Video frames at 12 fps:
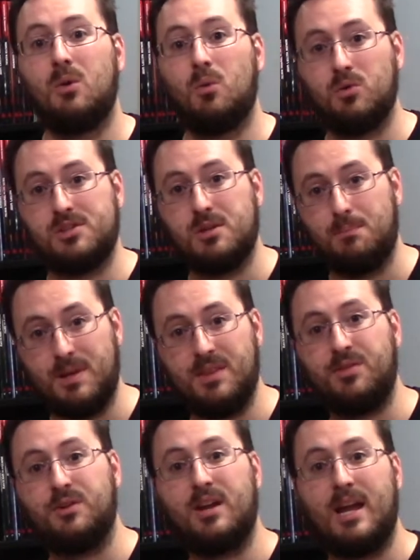will
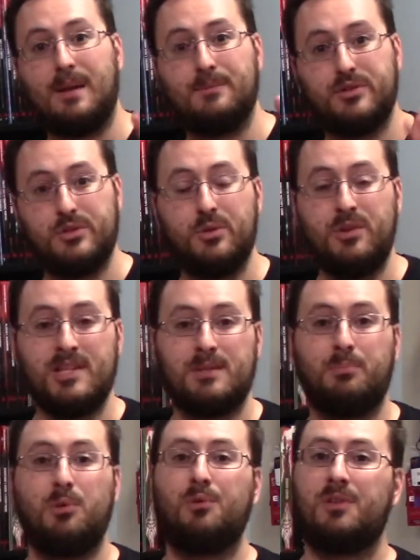submit their games to this
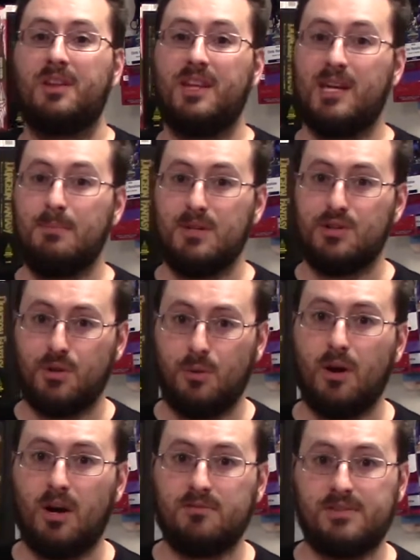booth and they can be shown
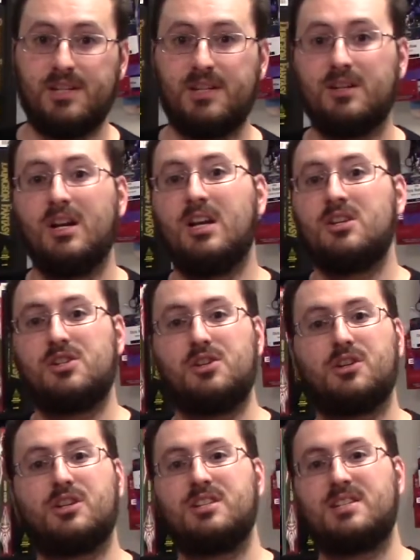off here. So
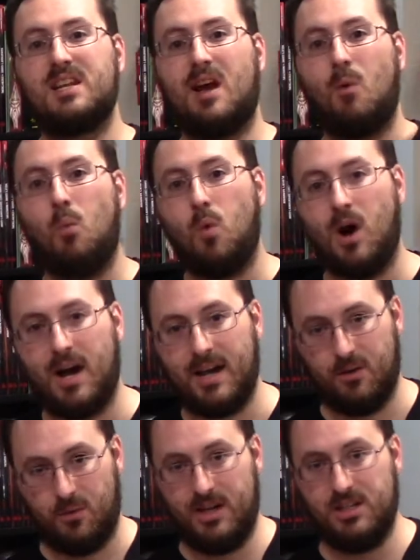you're going to see a
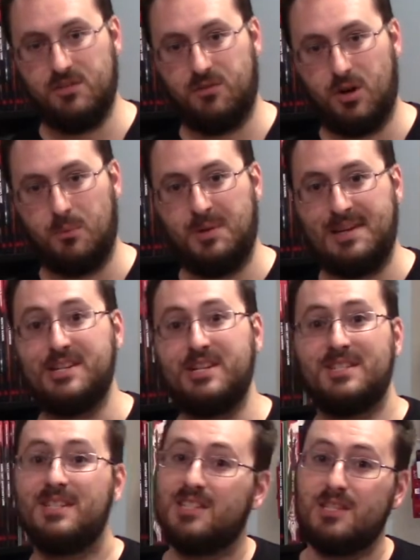wide range of
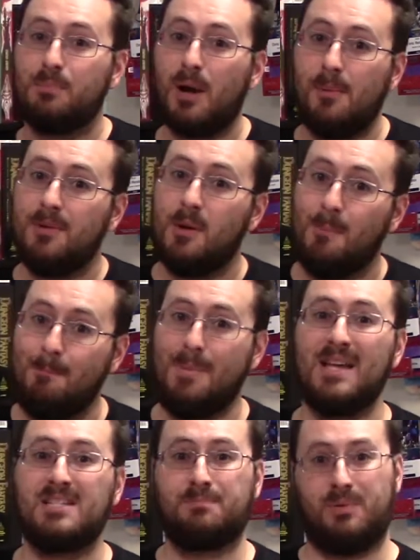RPGs. This is probably the
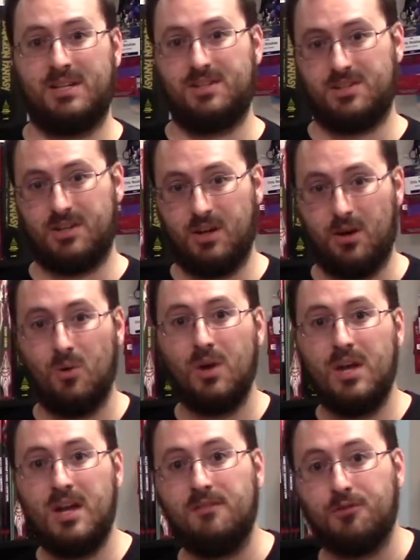best place to go
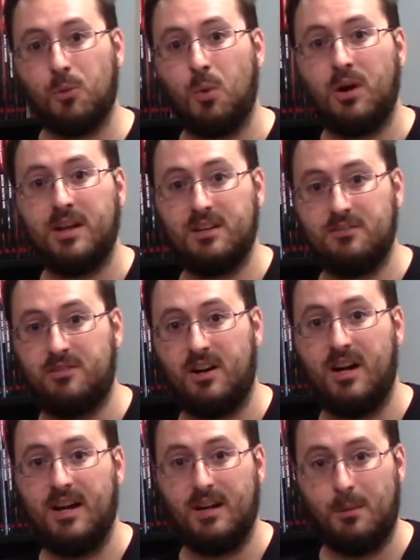if you're wanting to
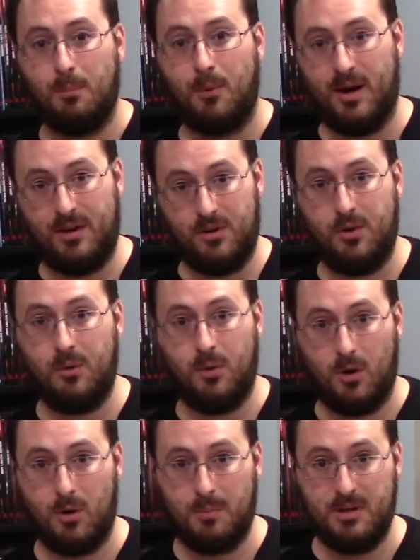find a brand new
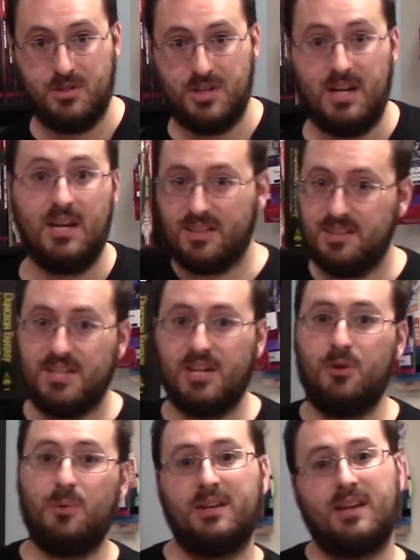RPG.
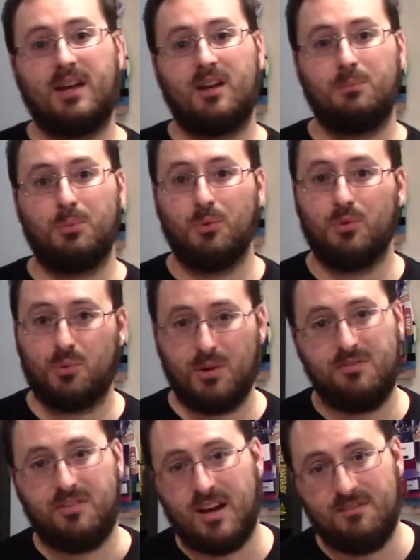Continuing down, booth
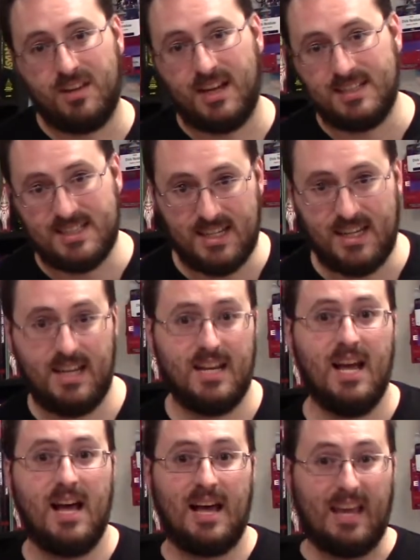2519,
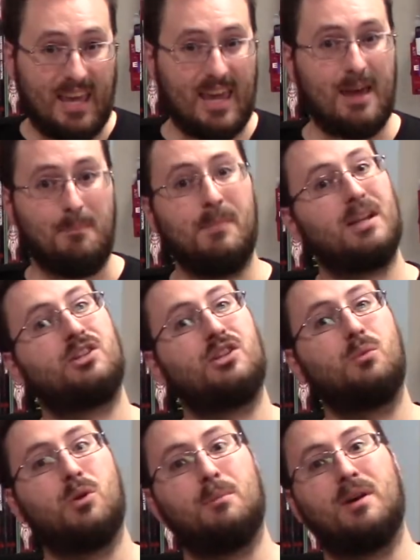I can't
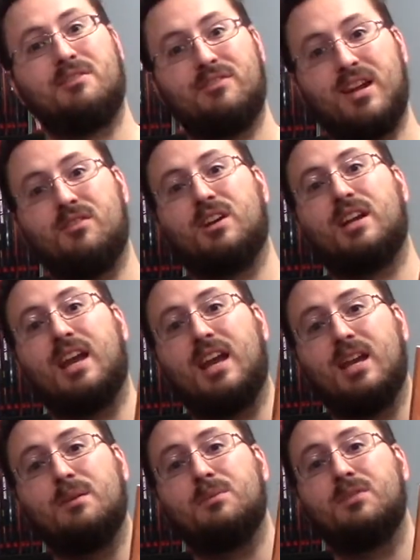mention one of my favorite
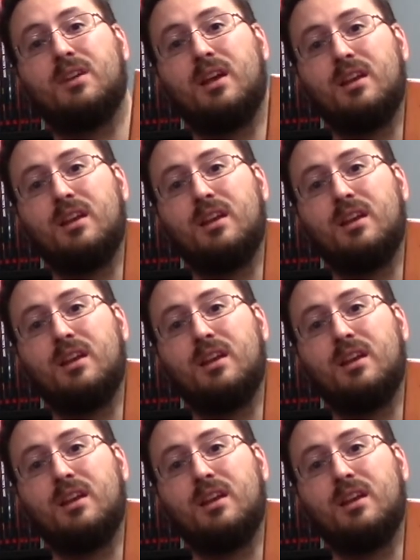games,